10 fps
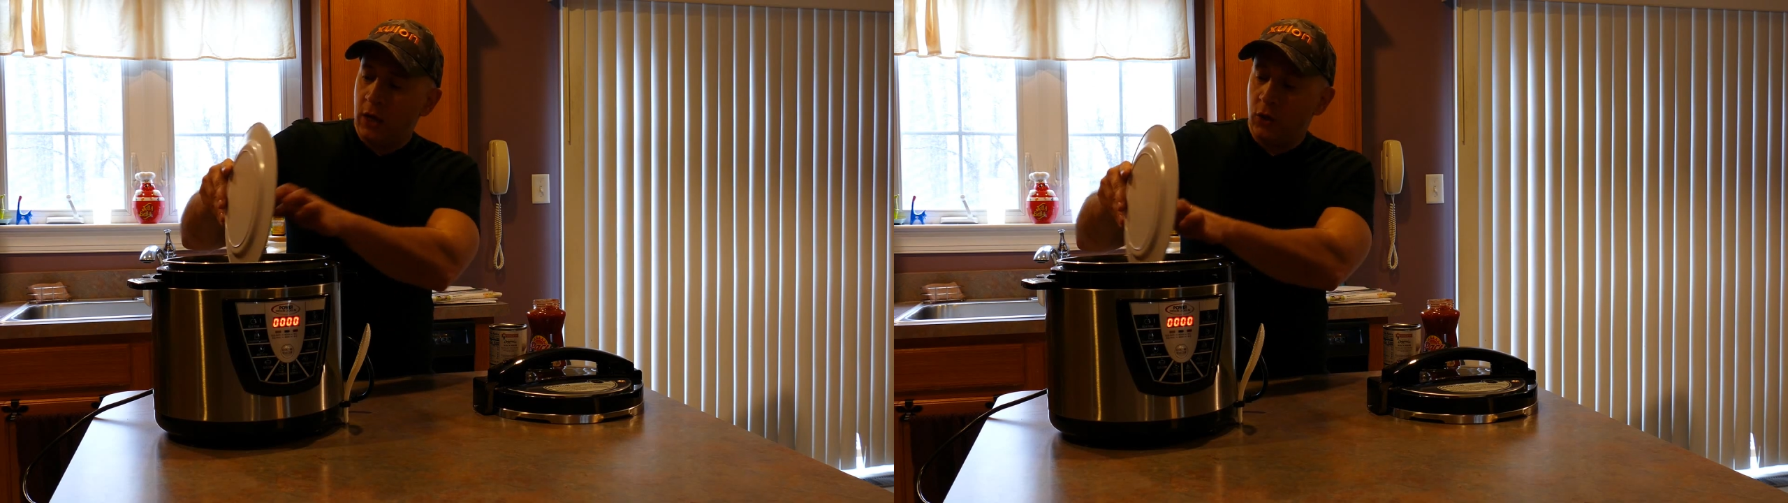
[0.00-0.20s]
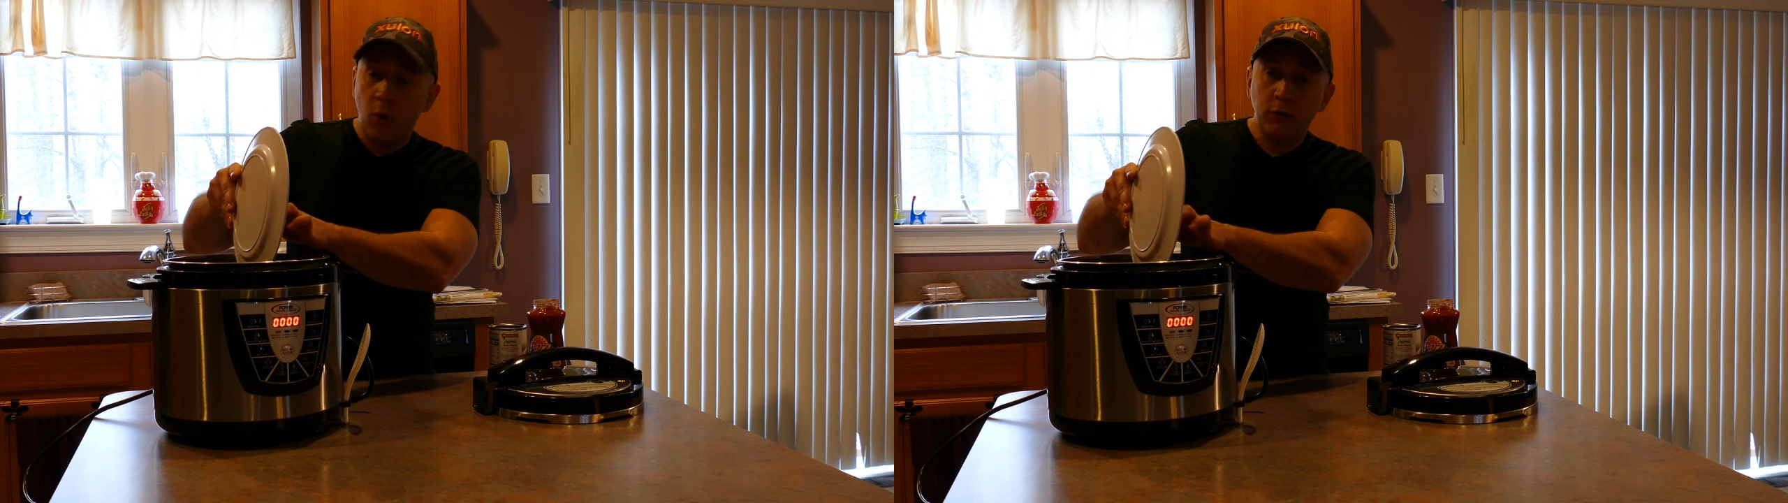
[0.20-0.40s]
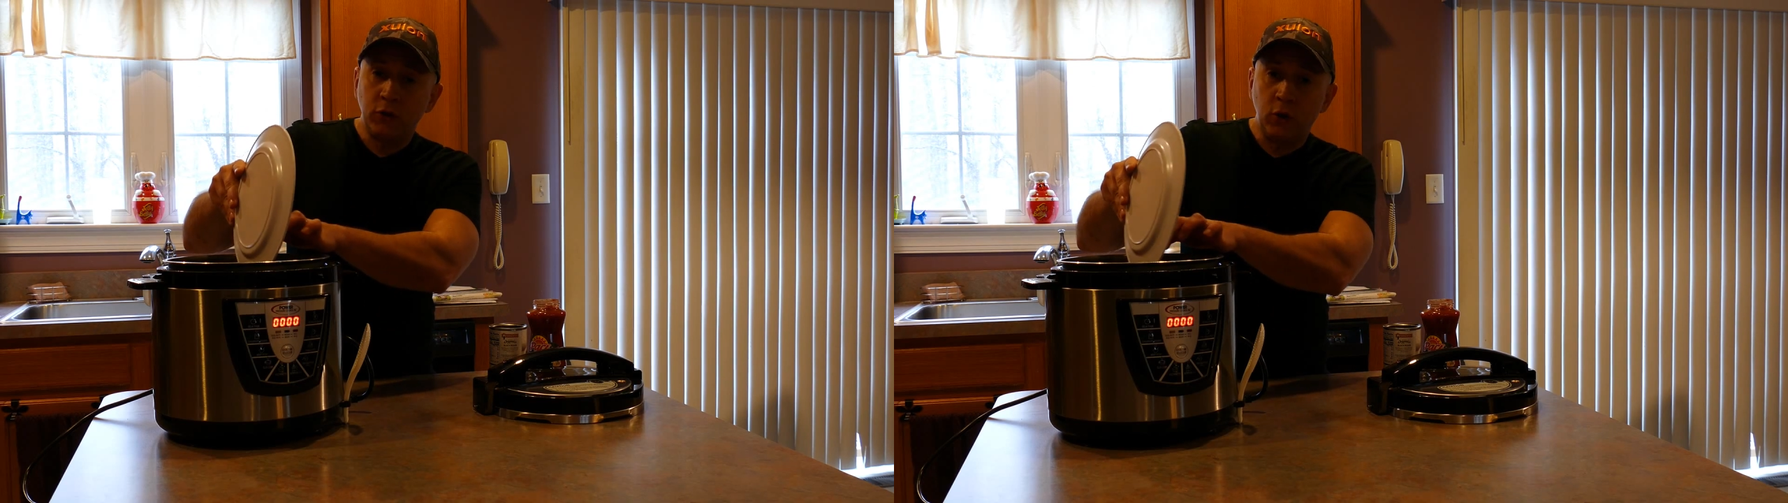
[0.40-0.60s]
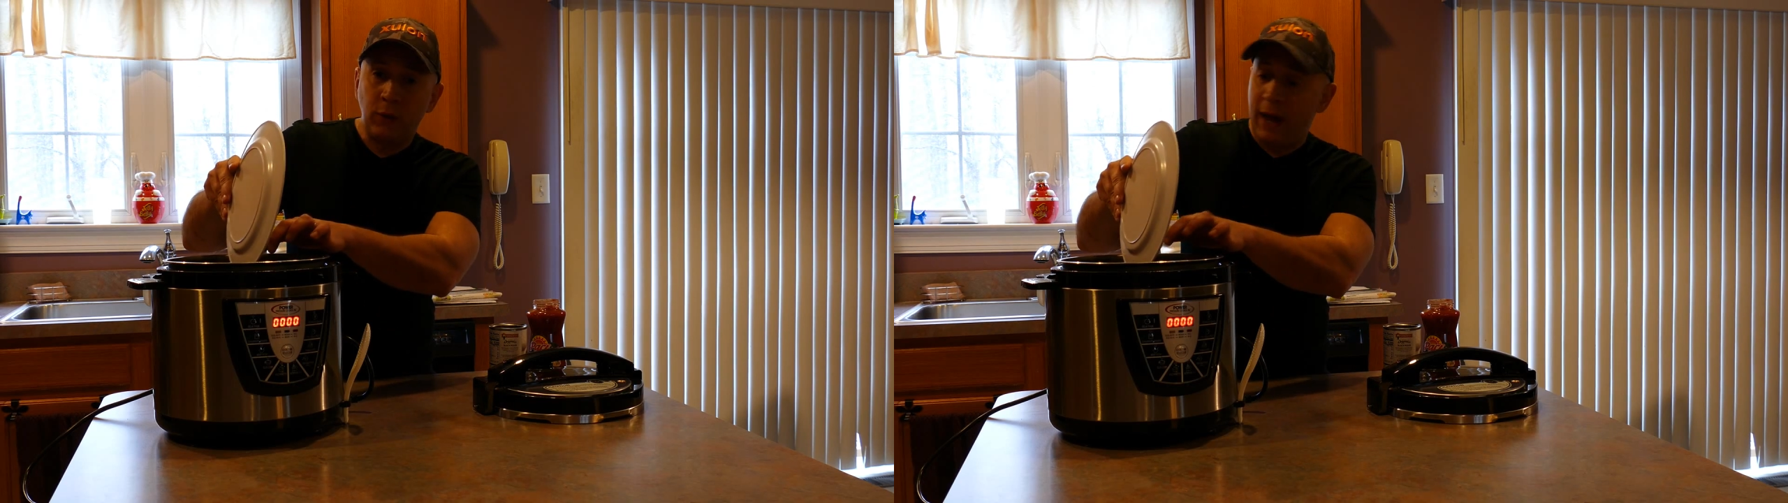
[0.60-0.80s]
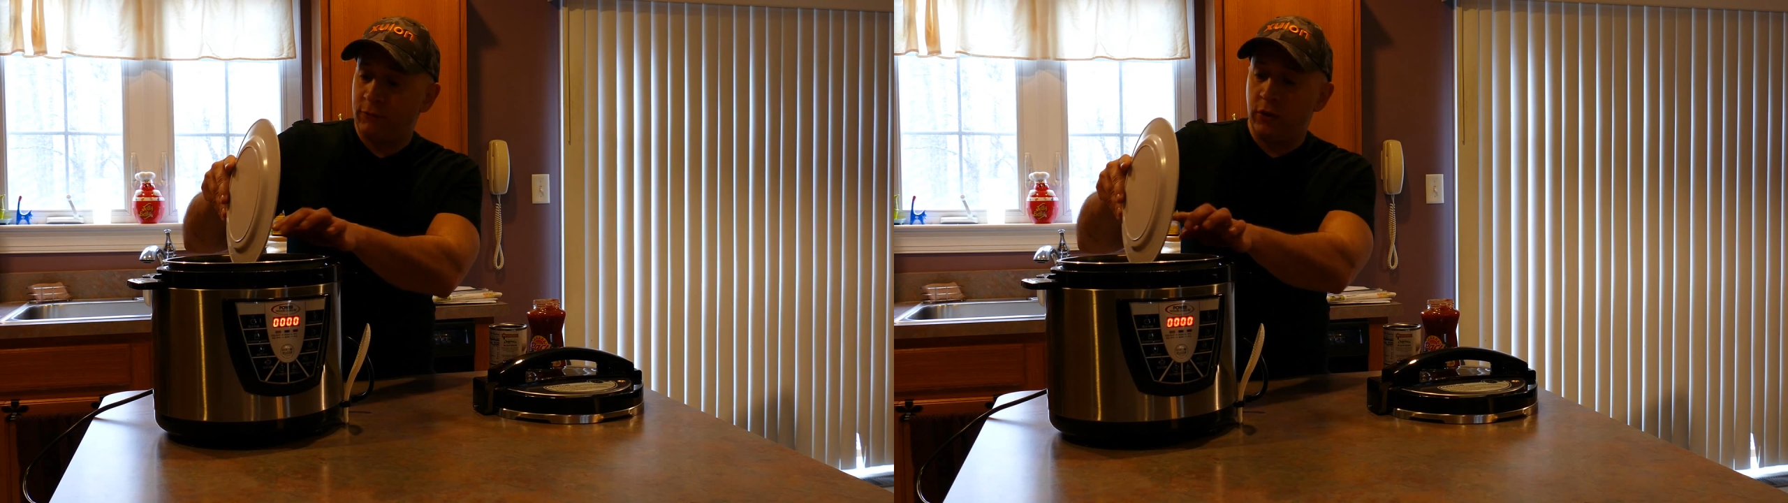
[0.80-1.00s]
You also
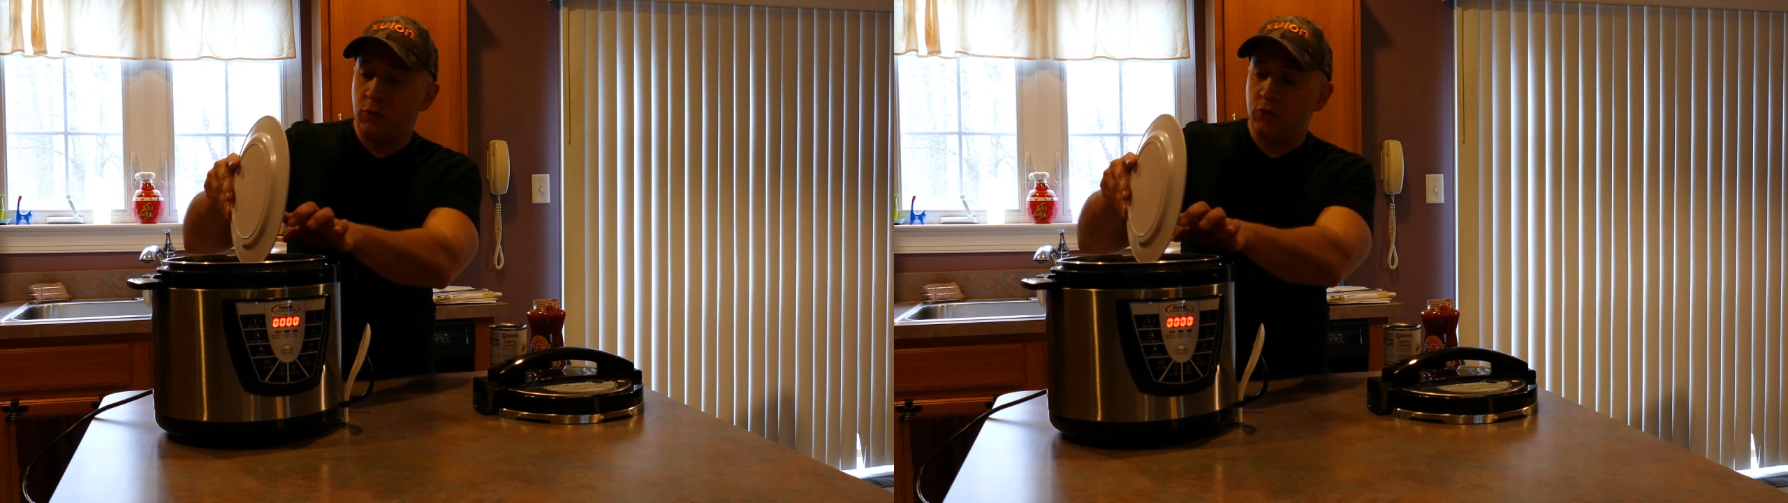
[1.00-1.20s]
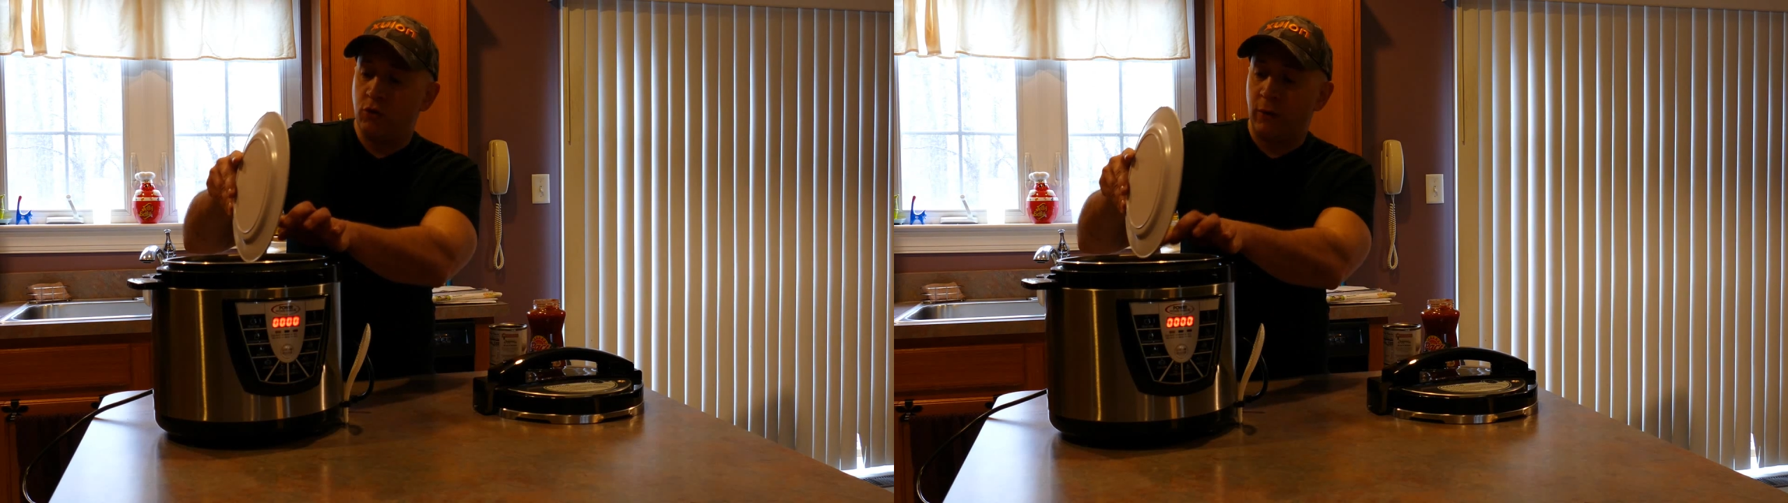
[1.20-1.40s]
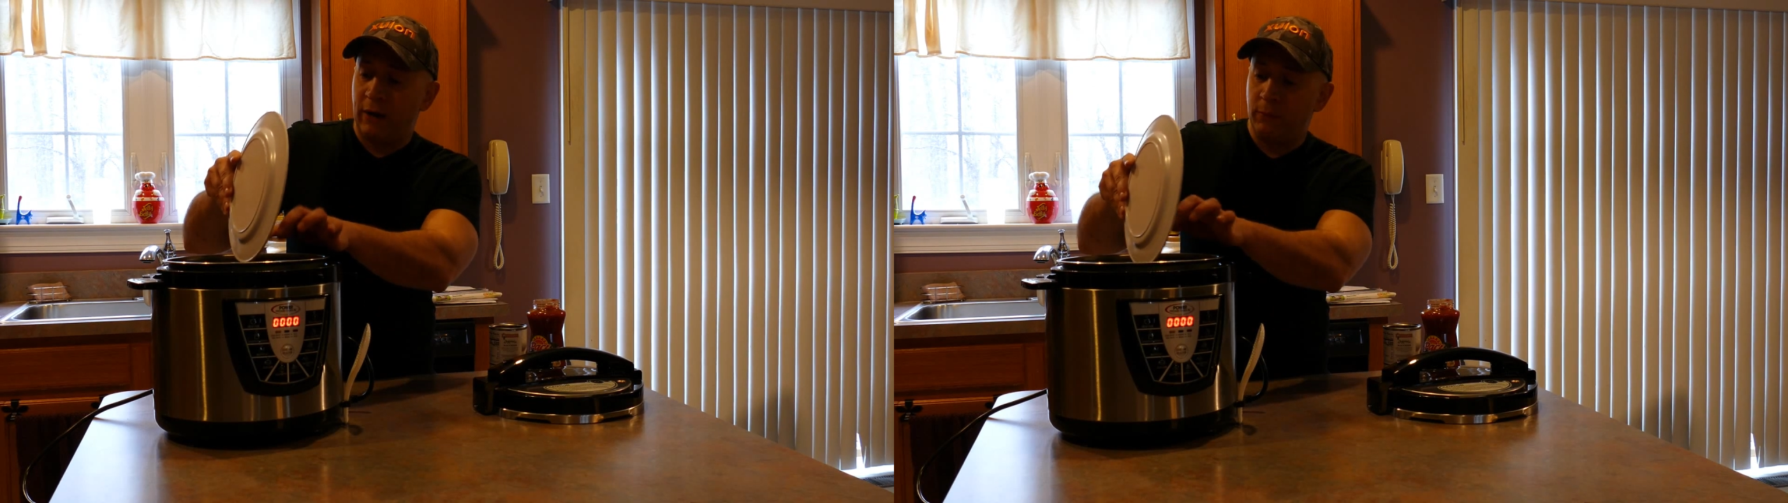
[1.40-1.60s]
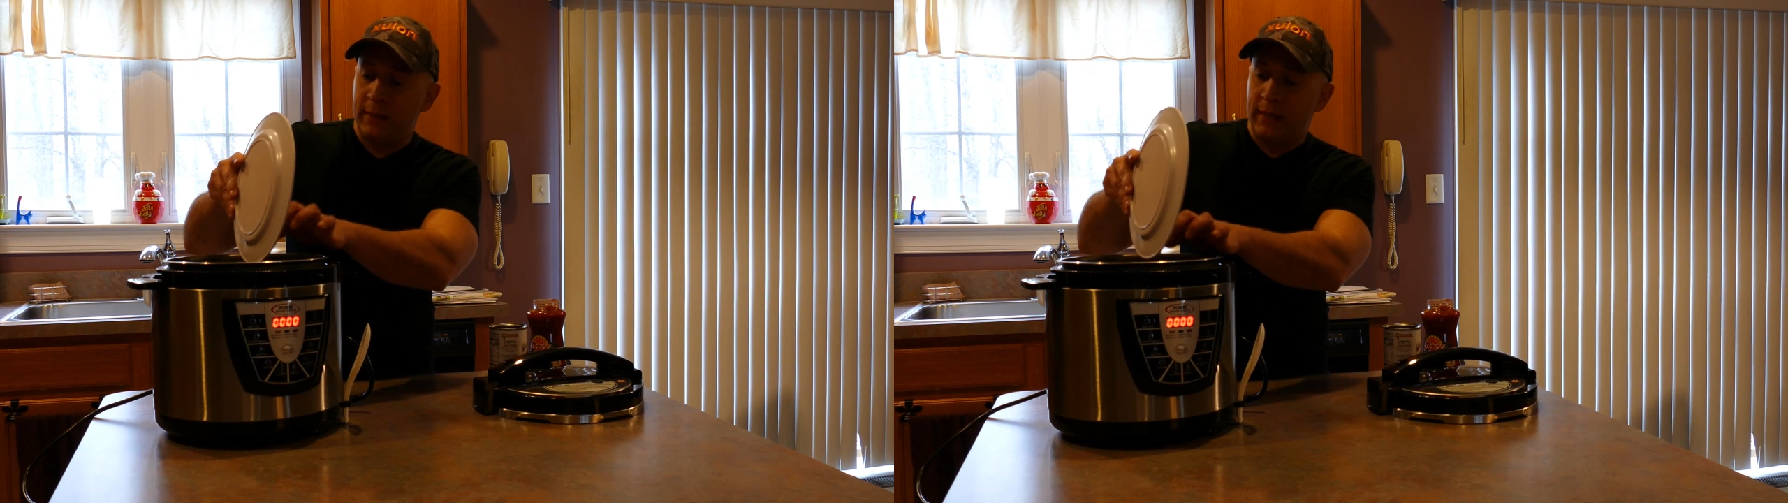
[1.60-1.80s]
don't have to use ground